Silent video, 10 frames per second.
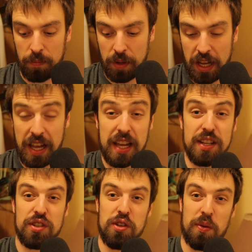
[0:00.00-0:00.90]

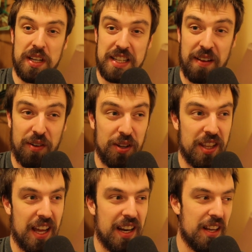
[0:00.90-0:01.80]
his new endeavor
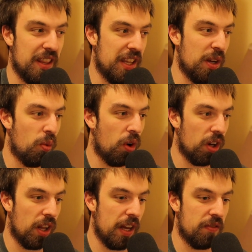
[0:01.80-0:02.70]
that the Word
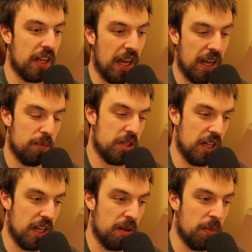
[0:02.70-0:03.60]
of Life camp
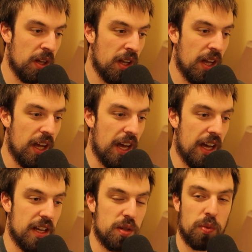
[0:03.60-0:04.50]
team
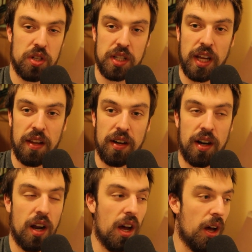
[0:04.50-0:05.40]
has put
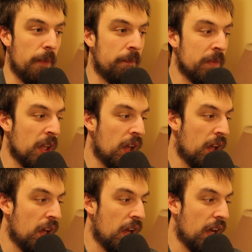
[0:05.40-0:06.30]
together.
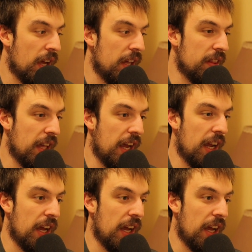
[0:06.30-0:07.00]
They